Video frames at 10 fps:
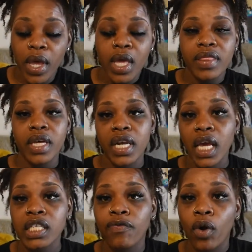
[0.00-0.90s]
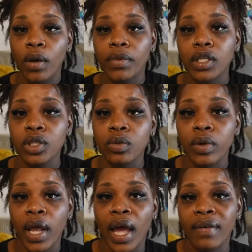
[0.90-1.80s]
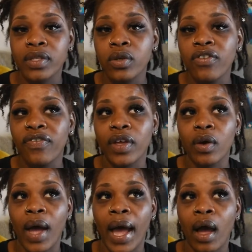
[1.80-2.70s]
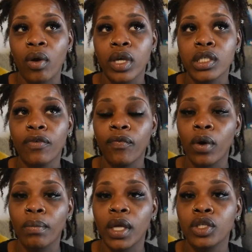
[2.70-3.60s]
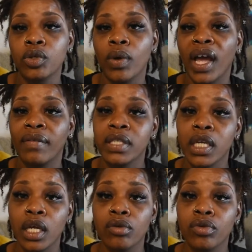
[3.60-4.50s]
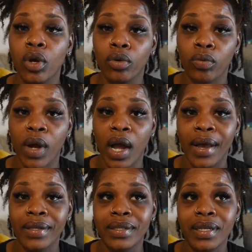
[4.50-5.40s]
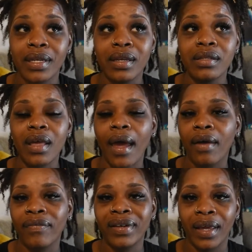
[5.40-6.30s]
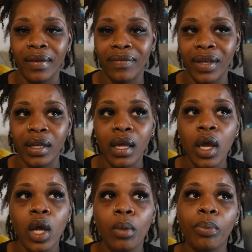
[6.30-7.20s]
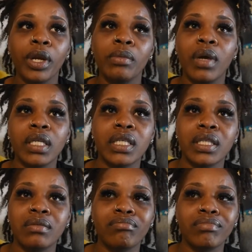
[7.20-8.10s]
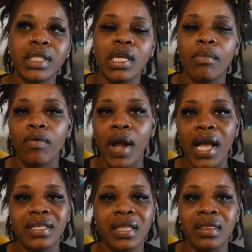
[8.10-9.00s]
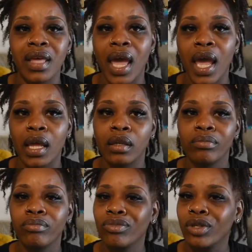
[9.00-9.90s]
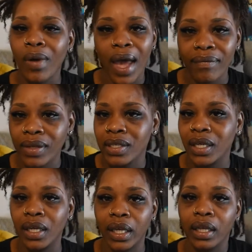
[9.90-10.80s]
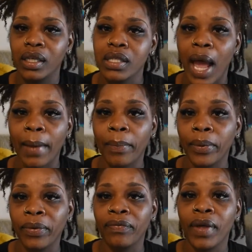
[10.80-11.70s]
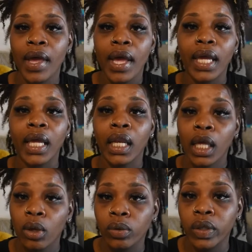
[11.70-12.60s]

The next form that you would have to fill out is a form that you would have to get notarized, and it's an affidavit pretty much summarizing that you haven't done any type of illegal